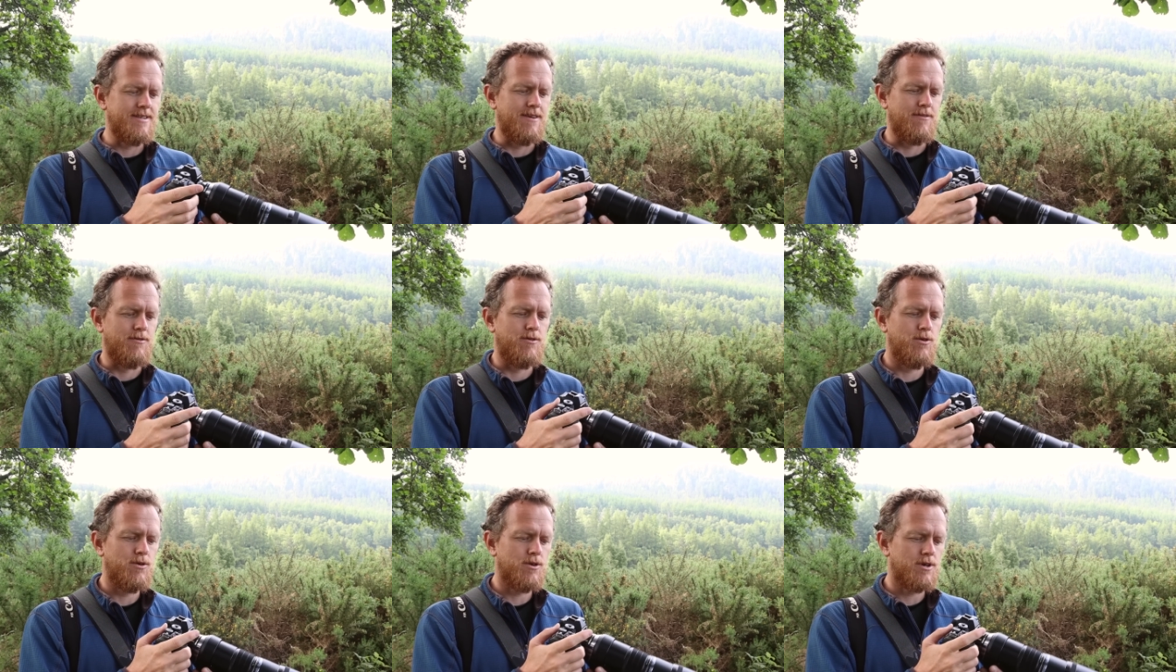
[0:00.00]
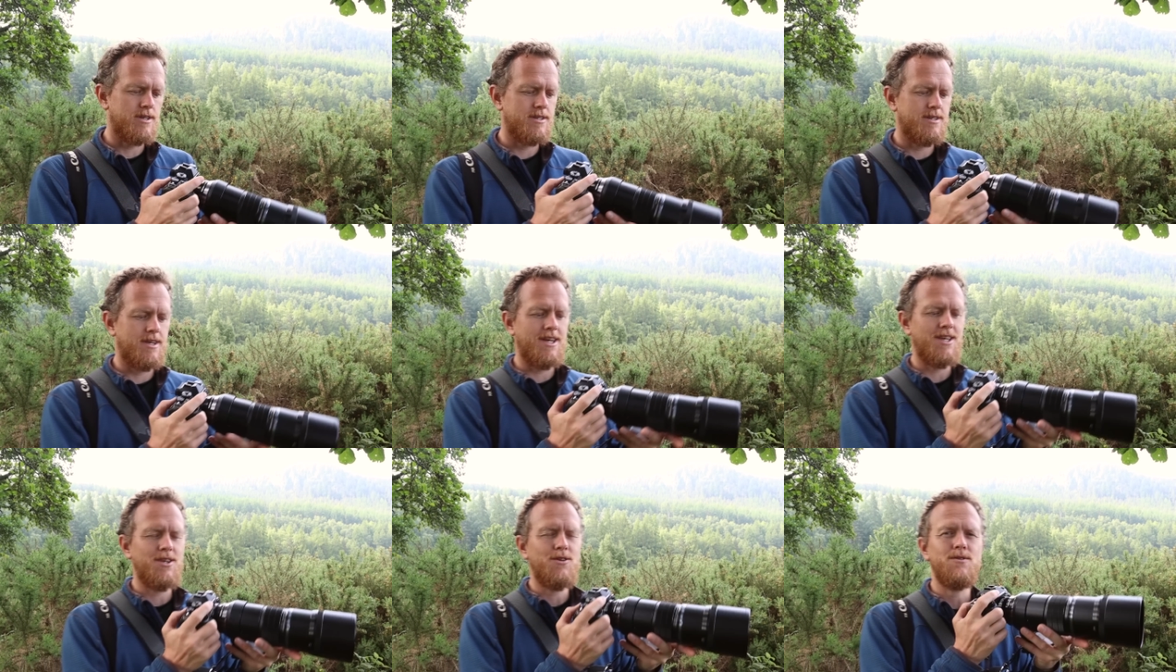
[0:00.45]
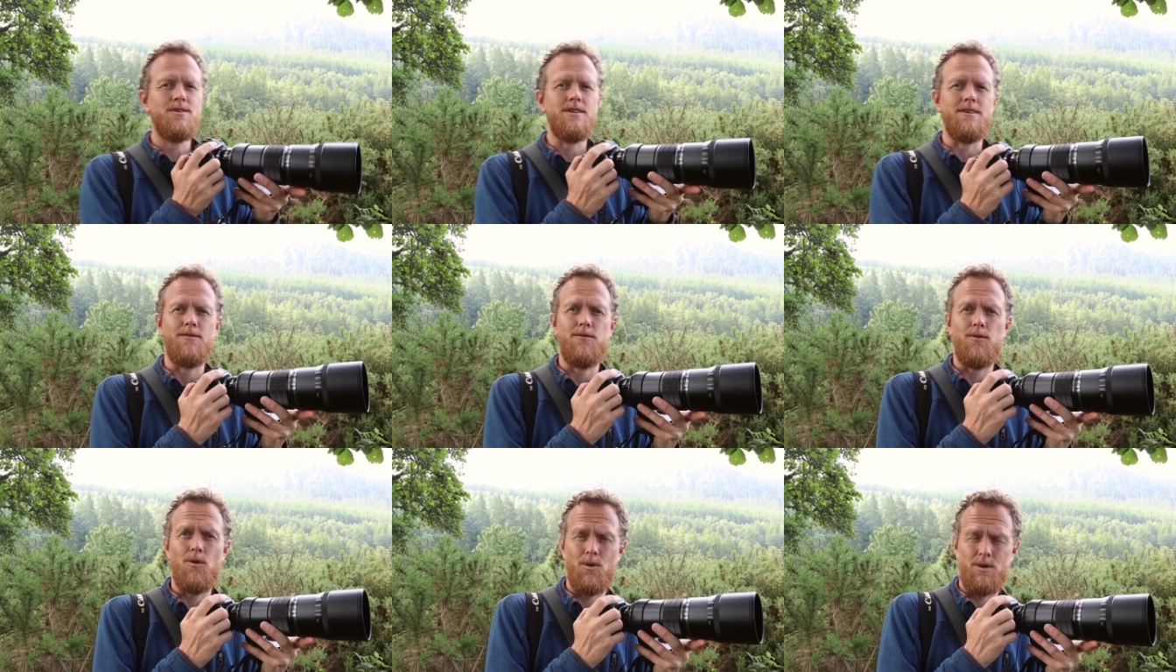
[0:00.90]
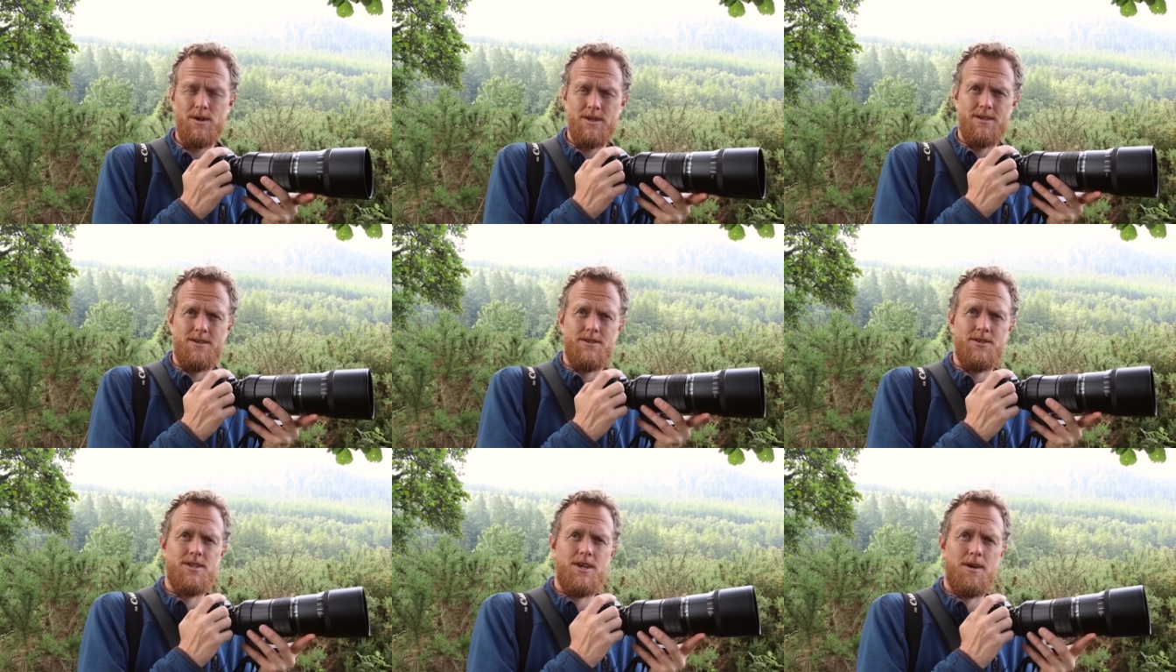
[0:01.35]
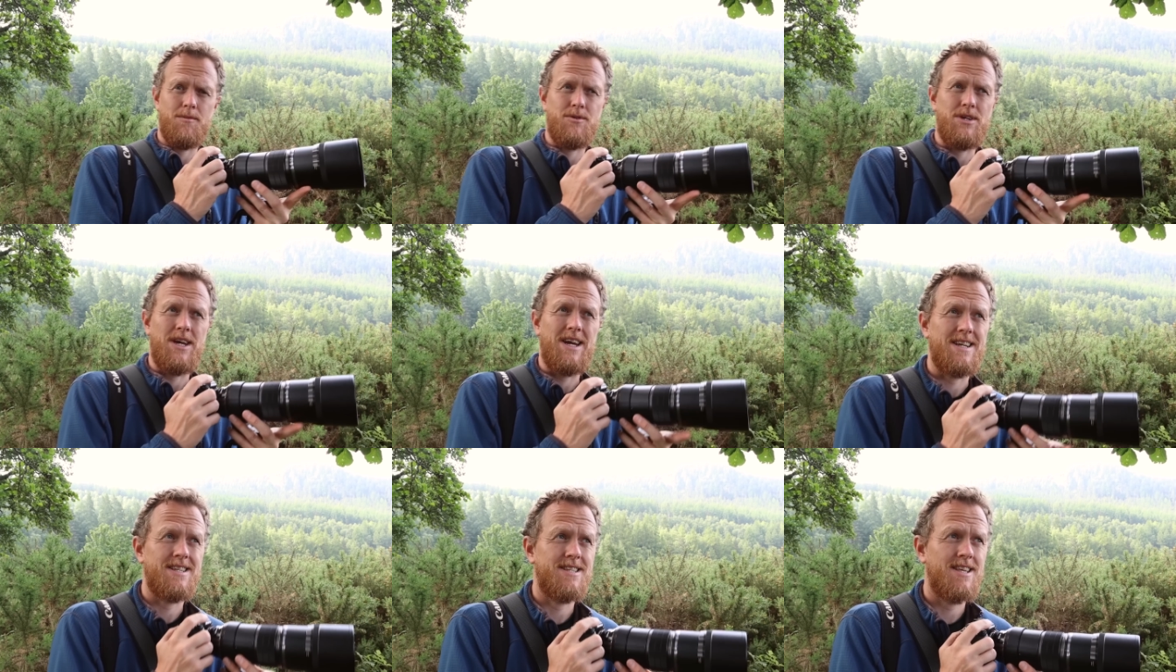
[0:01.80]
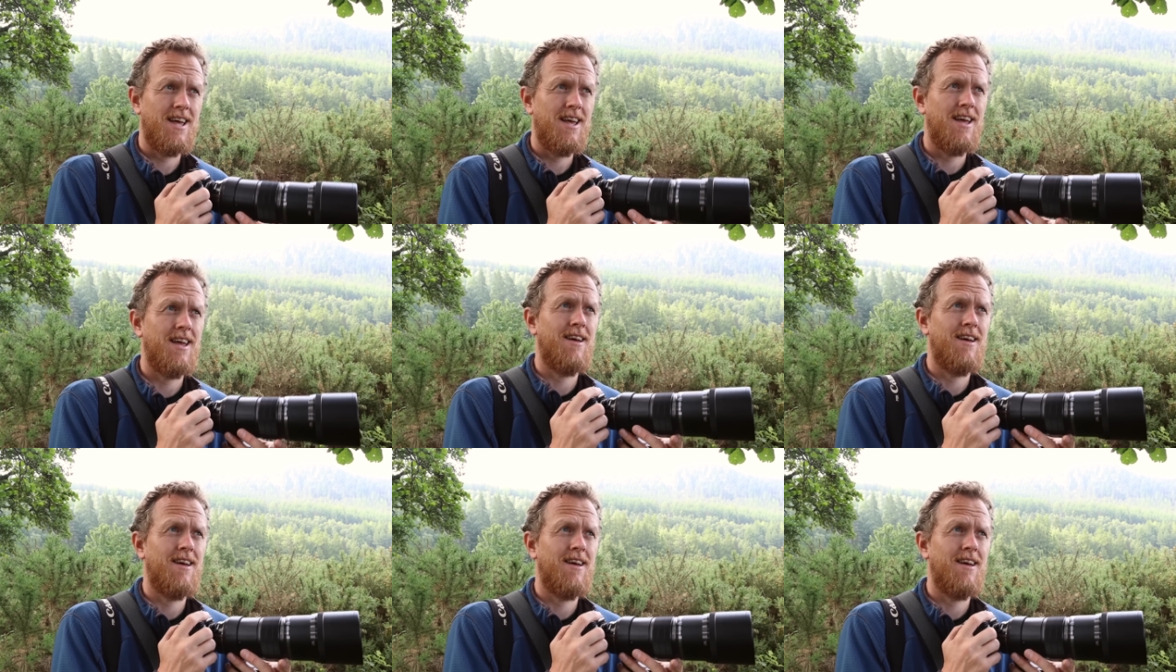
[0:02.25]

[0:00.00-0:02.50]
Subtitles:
if you continuously focus on subjects